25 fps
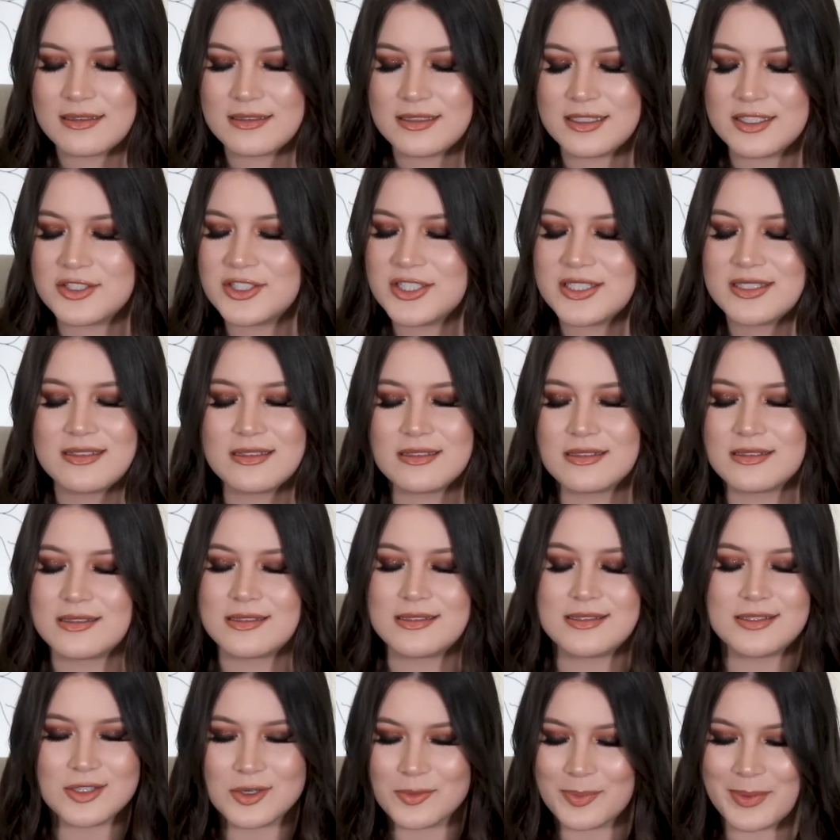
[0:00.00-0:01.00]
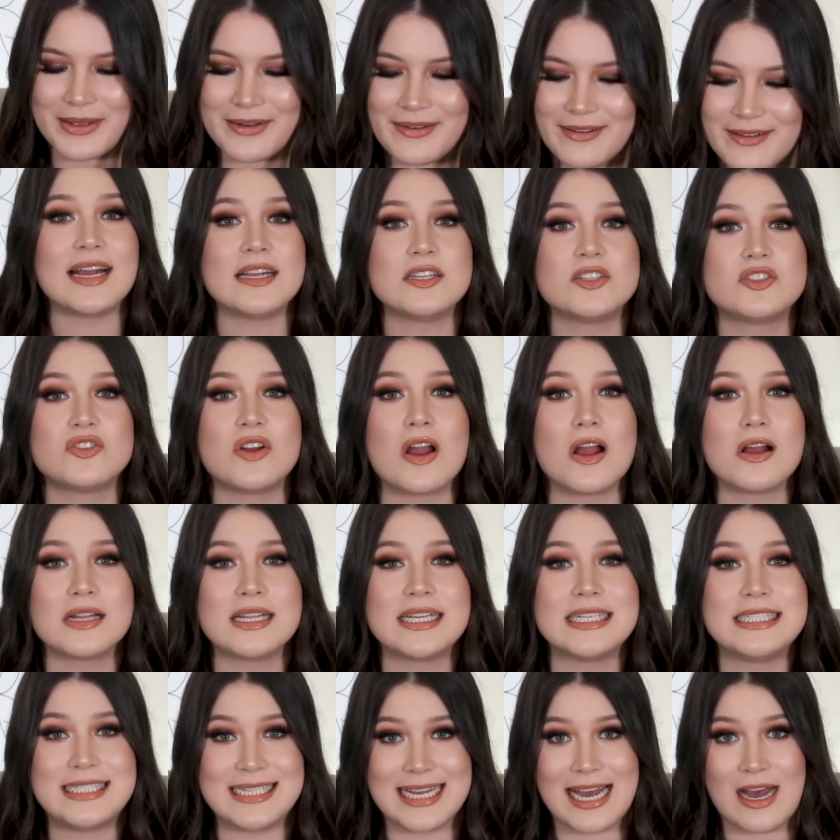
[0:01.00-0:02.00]
You just look stupid. I
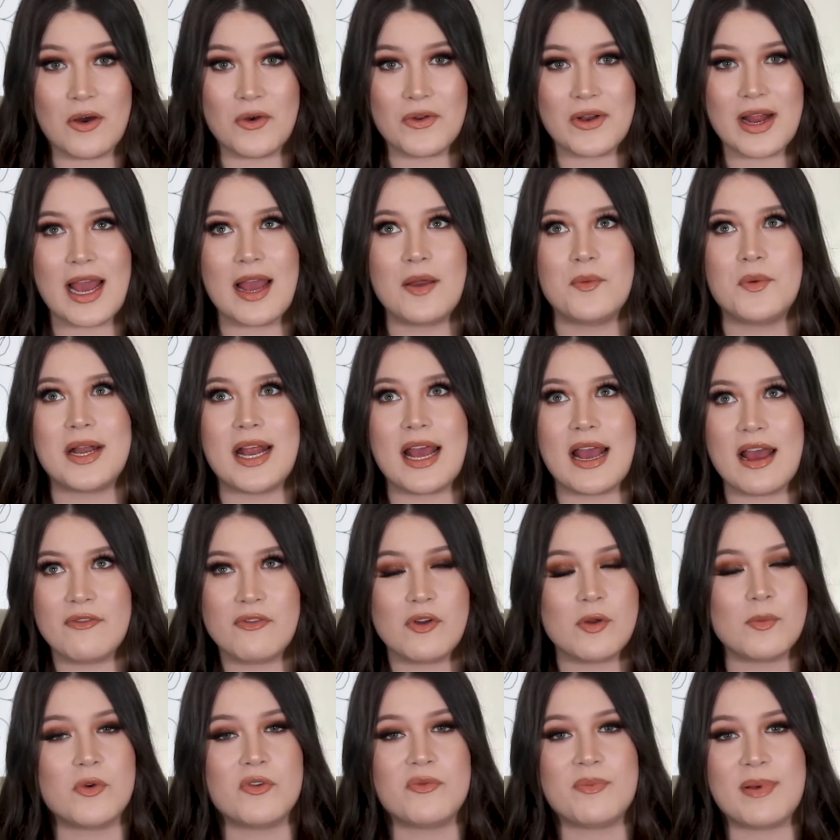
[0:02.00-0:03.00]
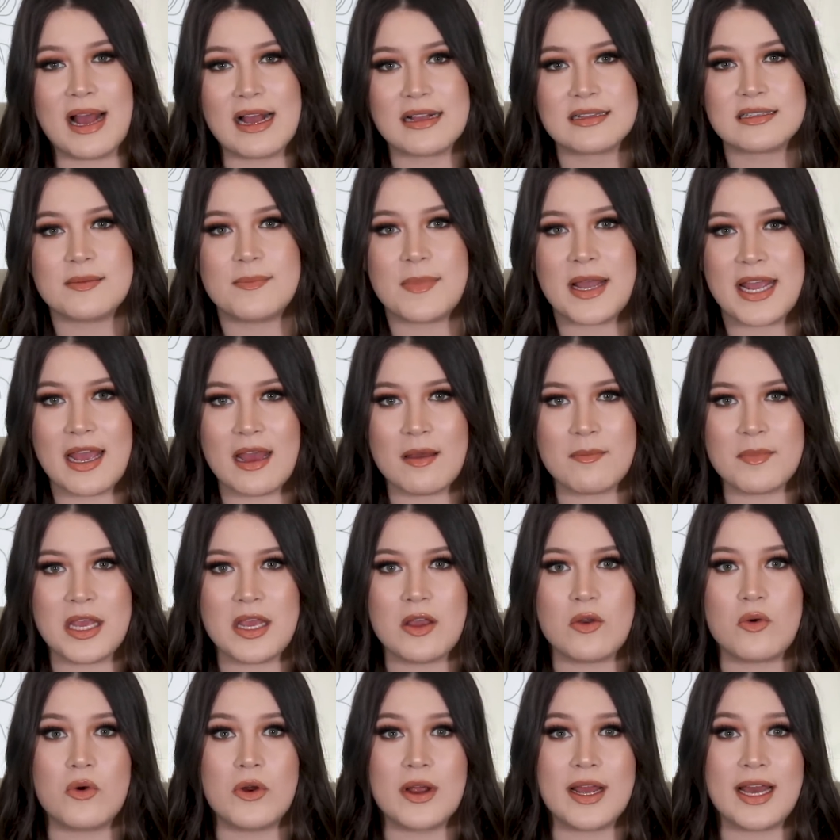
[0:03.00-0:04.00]
strongly doubt I would ever move back to
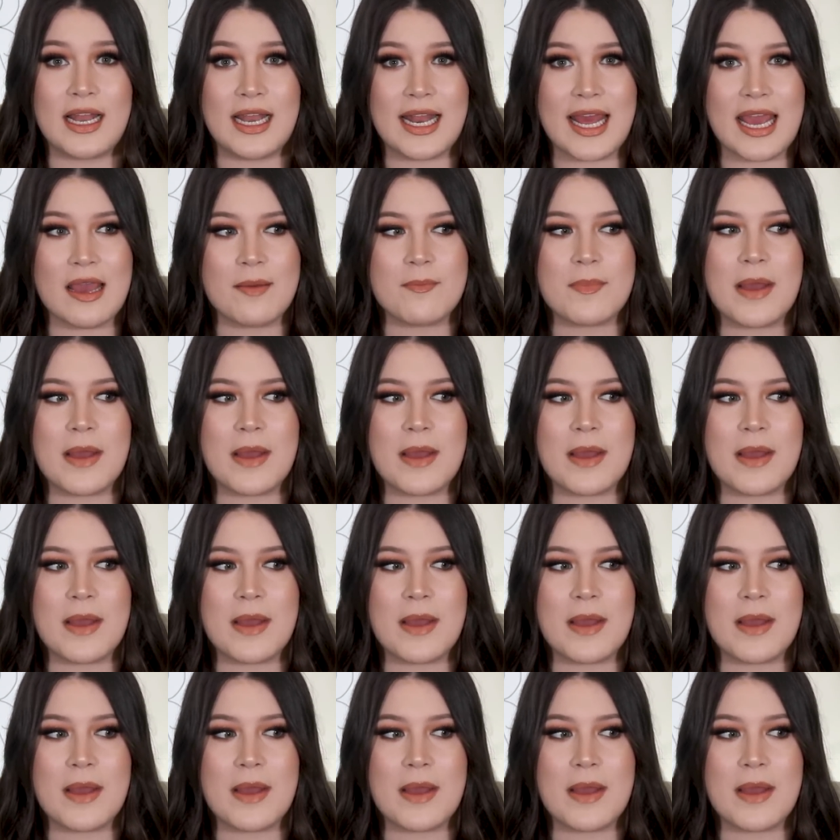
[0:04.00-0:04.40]
Miami or LA.